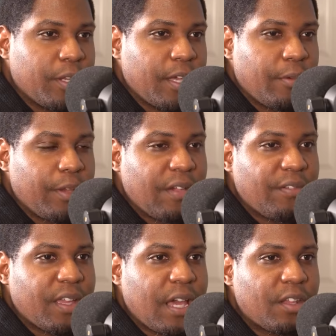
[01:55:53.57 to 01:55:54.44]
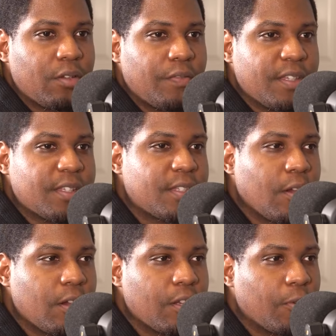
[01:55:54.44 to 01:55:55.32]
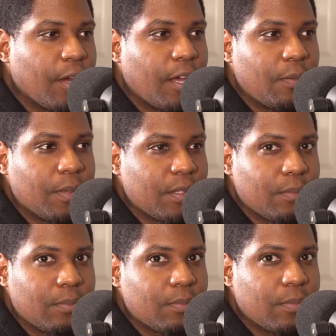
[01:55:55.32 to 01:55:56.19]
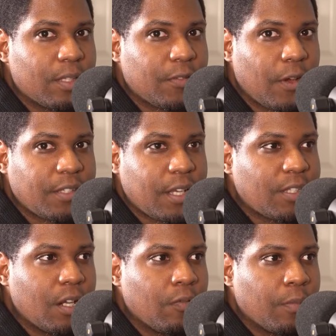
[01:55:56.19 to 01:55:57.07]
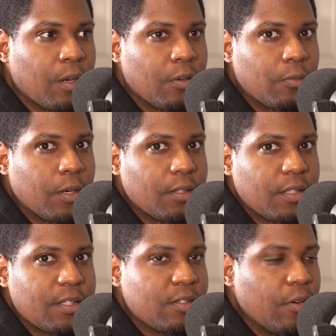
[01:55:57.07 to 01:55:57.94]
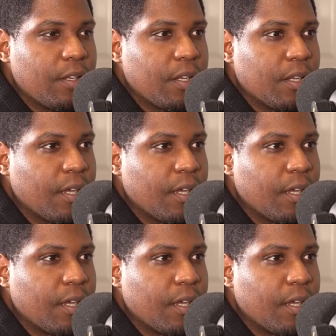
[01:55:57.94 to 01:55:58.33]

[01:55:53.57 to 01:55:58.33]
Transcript: We we haven't gotten a new Visas card in a while, but as far as I can tell from the artwork, that story didn't